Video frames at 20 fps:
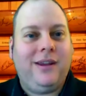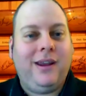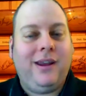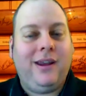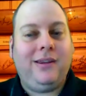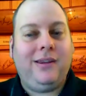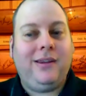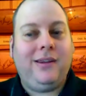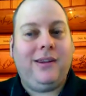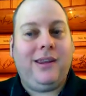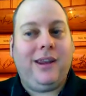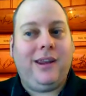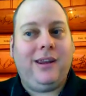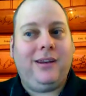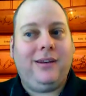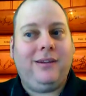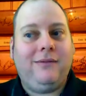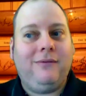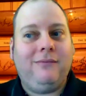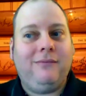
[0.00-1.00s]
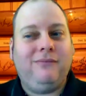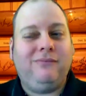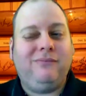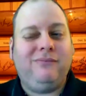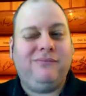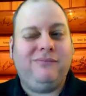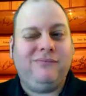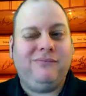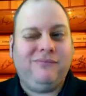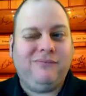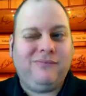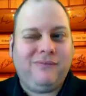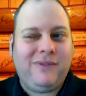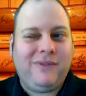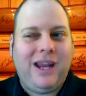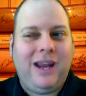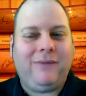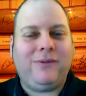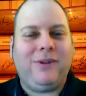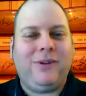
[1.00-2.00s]
And then
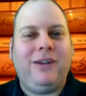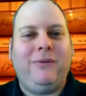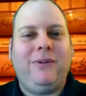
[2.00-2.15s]
after